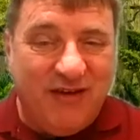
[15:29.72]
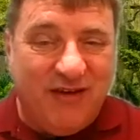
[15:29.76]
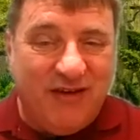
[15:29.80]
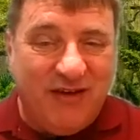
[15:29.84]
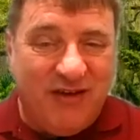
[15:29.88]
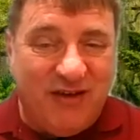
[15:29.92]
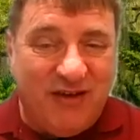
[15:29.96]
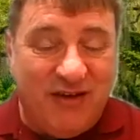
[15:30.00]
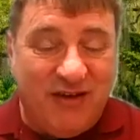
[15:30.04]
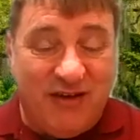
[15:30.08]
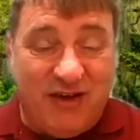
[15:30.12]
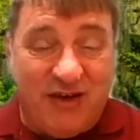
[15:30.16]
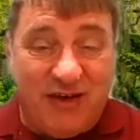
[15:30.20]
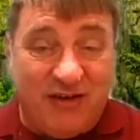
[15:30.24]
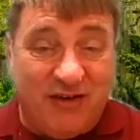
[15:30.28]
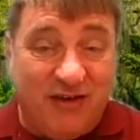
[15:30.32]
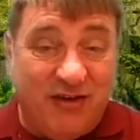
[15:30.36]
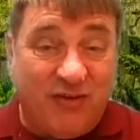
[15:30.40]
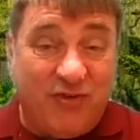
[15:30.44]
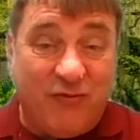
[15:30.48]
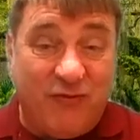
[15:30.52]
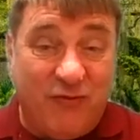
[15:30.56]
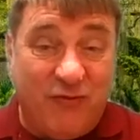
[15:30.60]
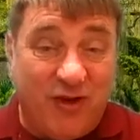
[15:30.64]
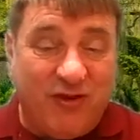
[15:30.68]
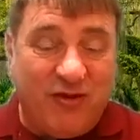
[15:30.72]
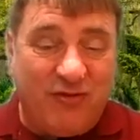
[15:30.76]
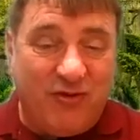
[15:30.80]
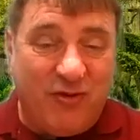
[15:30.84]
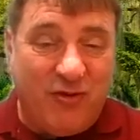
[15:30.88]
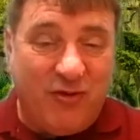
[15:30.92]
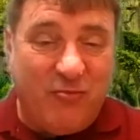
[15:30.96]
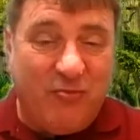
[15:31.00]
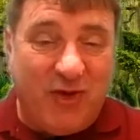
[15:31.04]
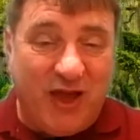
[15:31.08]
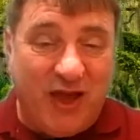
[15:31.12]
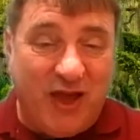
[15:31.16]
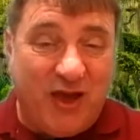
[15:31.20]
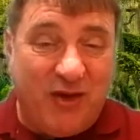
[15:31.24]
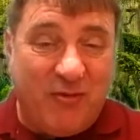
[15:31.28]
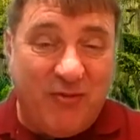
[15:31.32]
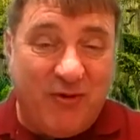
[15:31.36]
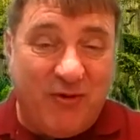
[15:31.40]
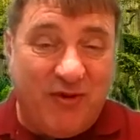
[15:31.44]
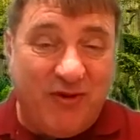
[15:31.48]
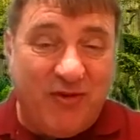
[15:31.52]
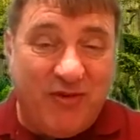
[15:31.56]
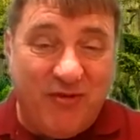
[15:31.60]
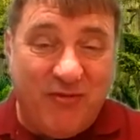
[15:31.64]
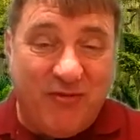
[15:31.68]
I just figured the bam
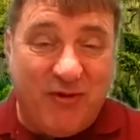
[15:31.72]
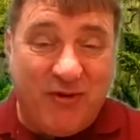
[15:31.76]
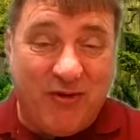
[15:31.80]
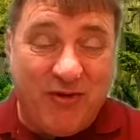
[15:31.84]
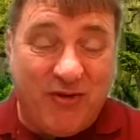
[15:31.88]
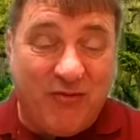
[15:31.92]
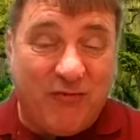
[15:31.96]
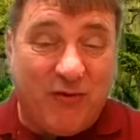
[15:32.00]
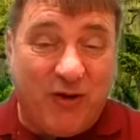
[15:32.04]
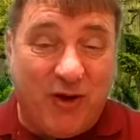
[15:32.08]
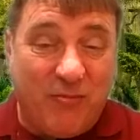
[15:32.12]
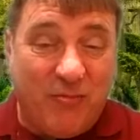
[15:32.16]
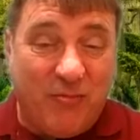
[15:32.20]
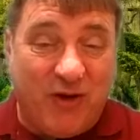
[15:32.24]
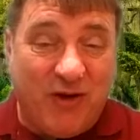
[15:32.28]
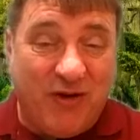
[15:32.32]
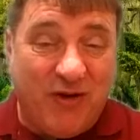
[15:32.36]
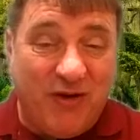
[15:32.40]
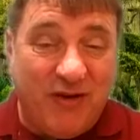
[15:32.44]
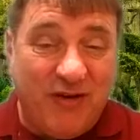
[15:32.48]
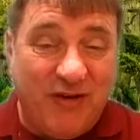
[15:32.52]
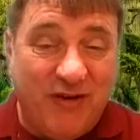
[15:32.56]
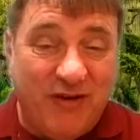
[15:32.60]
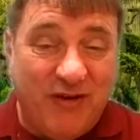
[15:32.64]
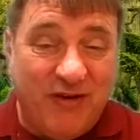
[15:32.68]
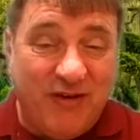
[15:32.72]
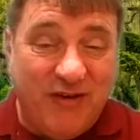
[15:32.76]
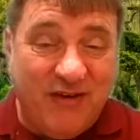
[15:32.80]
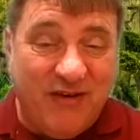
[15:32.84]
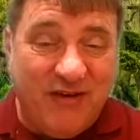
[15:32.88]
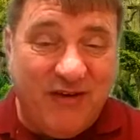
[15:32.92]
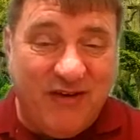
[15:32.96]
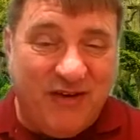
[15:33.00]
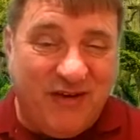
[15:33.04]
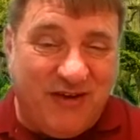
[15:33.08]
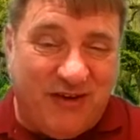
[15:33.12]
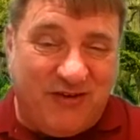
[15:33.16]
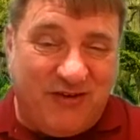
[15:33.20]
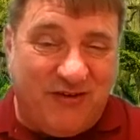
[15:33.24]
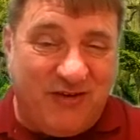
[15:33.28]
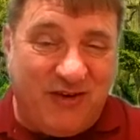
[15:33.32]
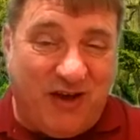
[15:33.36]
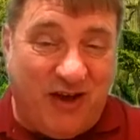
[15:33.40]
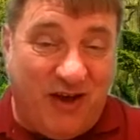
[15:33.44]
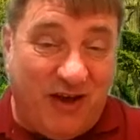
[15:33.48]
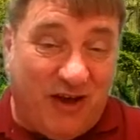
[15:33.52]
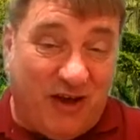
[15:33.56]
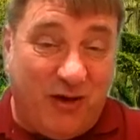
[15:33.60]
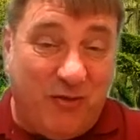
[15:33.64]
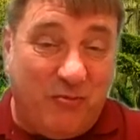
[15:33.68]
was from a
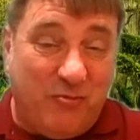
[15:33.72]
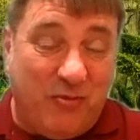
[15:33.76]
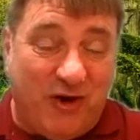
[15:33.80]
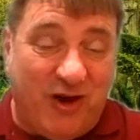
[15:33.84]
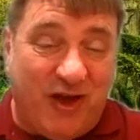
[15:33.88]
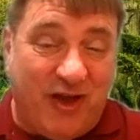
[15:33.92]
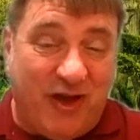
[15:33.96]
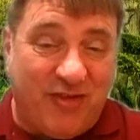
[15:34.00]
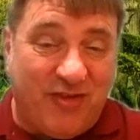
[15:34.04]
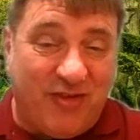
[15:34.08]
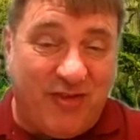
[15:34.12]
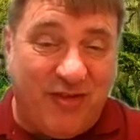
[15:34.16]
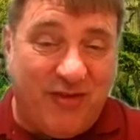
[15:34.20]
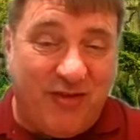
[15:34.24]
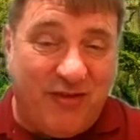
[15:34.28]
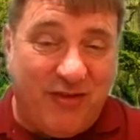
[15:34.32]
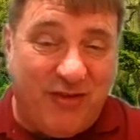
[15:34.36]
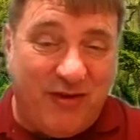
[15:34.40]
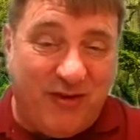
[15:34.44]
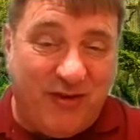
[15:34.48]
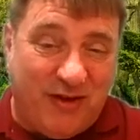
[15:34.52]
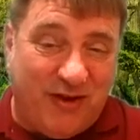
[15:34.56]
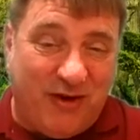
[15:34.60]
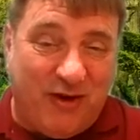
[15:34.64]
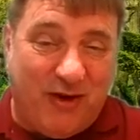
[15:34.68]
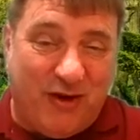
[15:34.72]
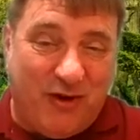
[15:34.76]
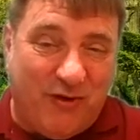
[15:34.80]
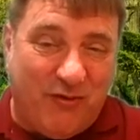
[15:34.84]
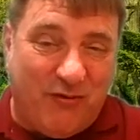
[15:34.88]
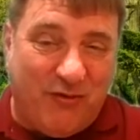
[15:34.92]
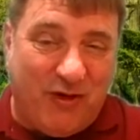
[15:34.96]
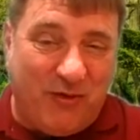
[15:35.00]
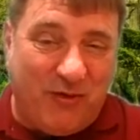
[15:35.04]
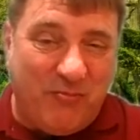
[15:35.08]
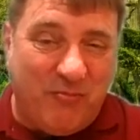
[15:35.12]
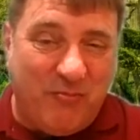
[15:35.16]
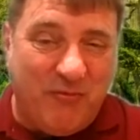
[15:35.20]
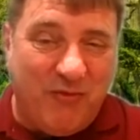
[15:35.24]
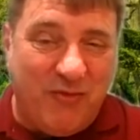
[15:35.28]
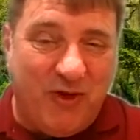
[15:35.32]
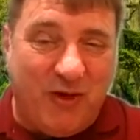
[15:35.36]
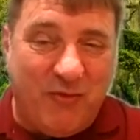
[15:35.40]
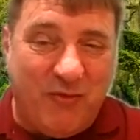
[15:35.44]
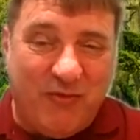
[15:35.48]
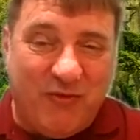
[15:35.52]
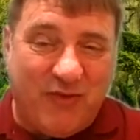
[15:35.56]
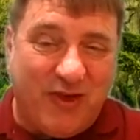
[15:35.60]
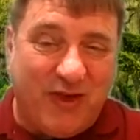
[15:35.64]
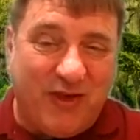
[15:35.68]
shotgun blast.
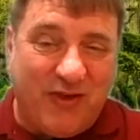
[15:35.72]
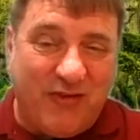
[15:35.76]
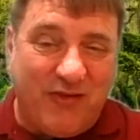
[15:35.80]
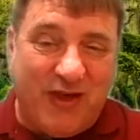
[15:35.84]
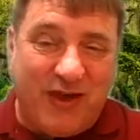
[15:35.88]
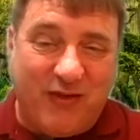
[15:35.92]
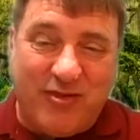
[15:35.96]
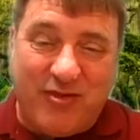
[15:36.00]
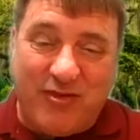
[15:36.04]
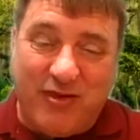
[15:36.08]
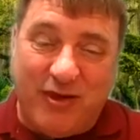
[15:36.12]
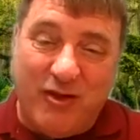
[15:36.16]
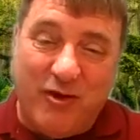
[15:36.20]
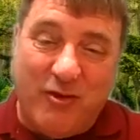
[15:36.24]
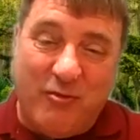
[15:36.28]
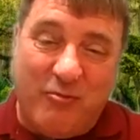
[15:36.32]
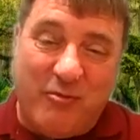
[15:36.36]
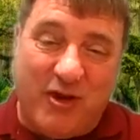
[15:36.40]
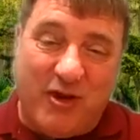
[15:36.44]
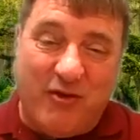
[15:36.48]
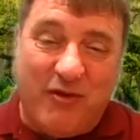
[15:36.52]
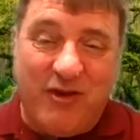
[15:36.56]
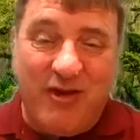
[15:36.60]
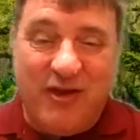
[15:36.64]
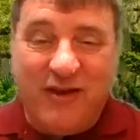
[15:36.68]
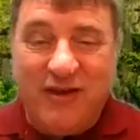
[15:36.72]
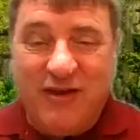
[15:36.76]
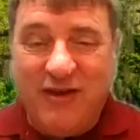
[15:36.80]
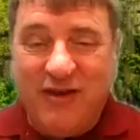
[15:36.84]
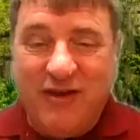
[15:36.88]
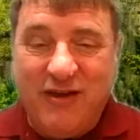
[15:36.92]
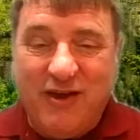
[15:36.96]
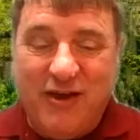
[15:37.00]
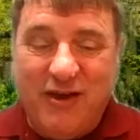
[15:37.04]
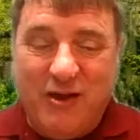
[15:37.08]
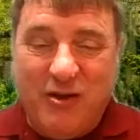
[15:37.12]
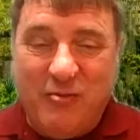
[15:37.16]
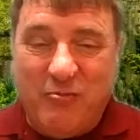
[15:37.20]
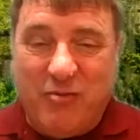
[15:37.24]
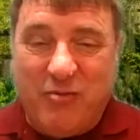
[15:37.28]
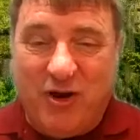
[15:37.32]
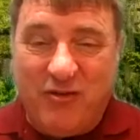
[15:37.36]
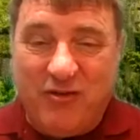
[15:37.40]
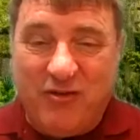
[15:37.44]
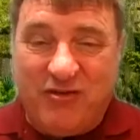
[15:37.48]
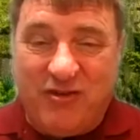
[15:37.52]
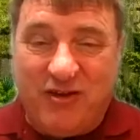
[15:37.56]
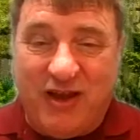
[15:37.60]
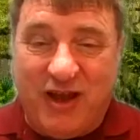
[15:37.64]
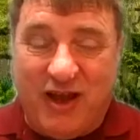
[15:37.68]
I'm thinking that's a hillbilly
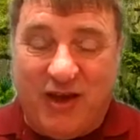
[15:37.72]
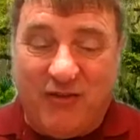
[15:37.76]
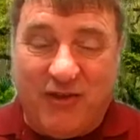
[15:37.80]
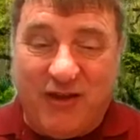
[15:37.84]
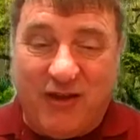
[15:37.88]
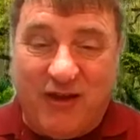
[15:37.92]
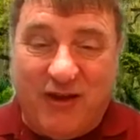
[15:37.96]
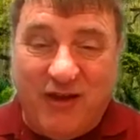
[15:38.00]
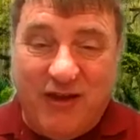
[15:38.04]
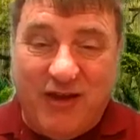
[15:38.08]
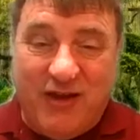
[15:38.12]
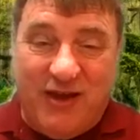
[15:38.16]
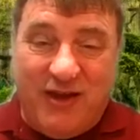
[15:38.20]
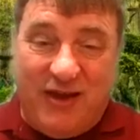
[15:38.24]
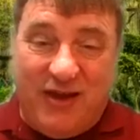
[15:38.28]
poaching out there.